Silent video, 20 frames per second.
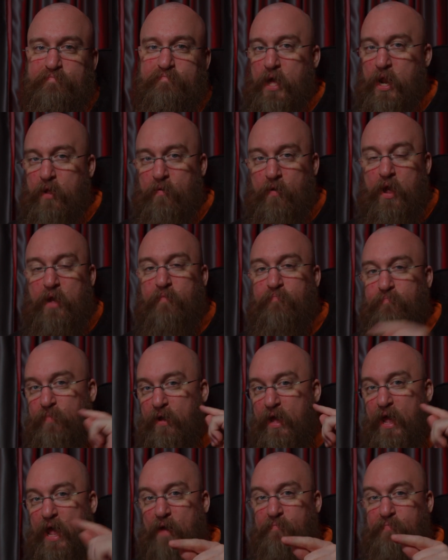Anyway,
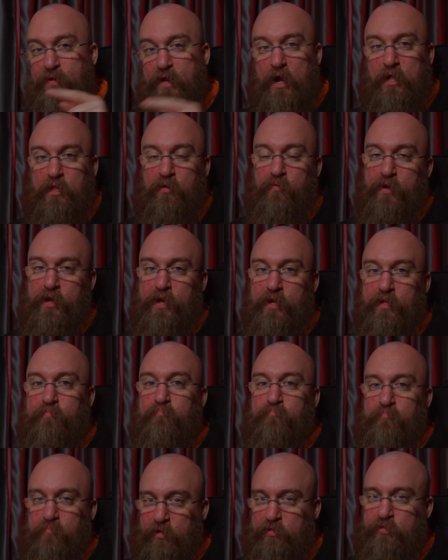happy
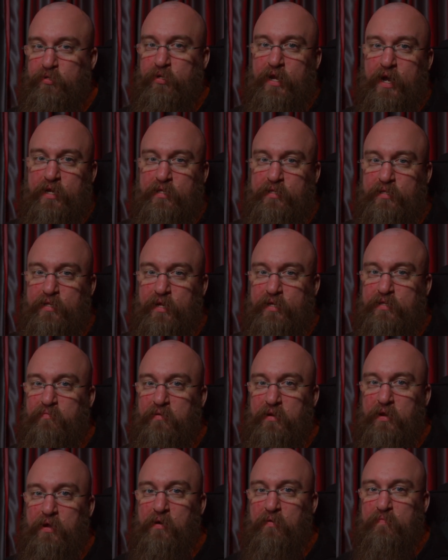Halloween. I'll see you guys in the next
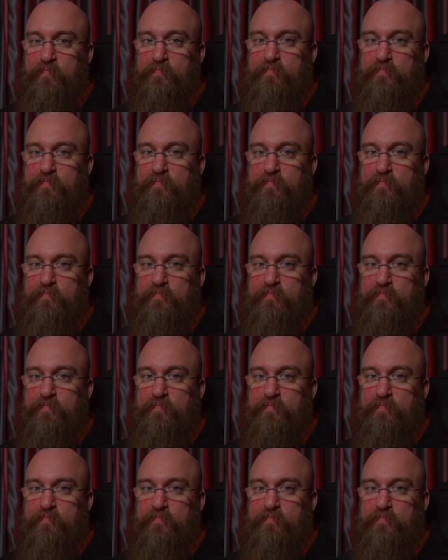video.